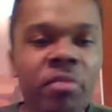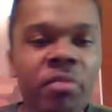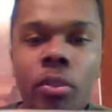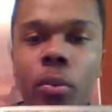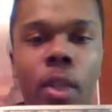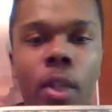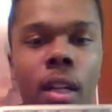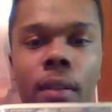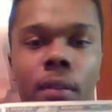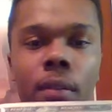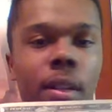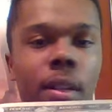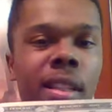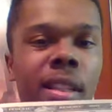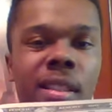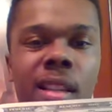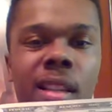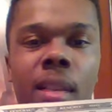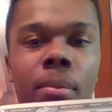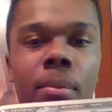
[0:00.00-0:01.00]
Whatever it
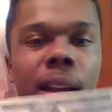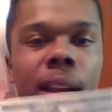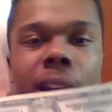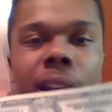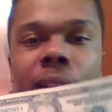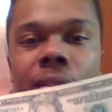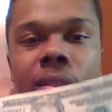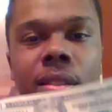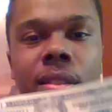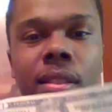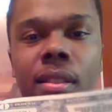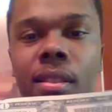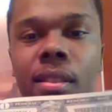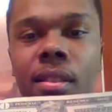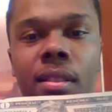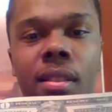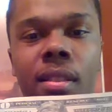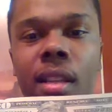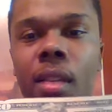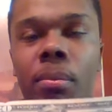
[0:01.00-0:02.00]
is, couple
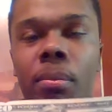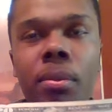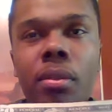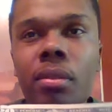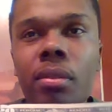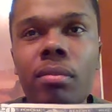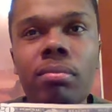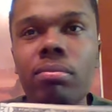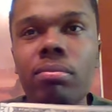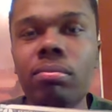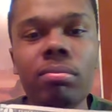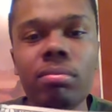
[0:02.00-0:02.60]
ounces, couple,